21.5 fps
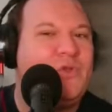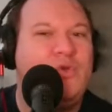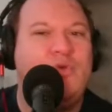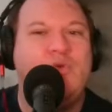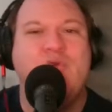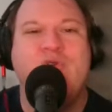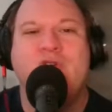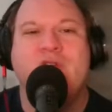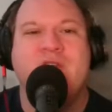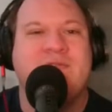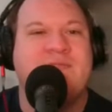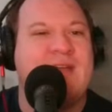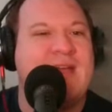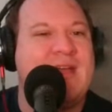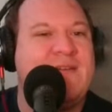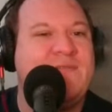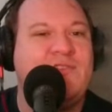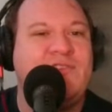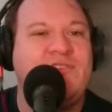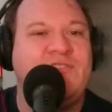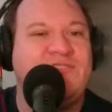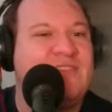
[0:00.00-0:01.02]
Who could have
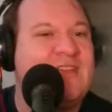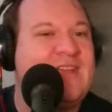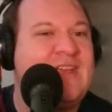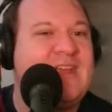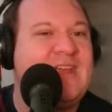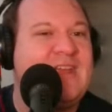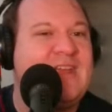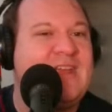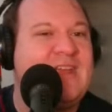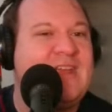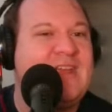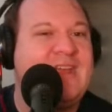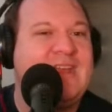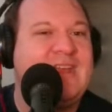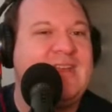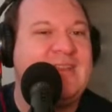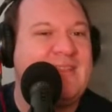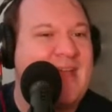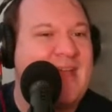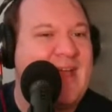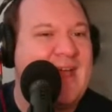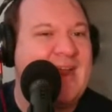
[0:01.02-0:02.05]
ever seen that
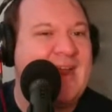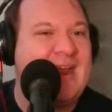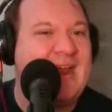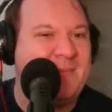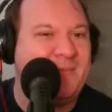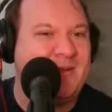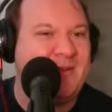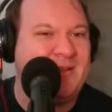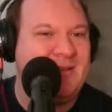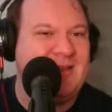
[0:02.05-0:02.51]
happening?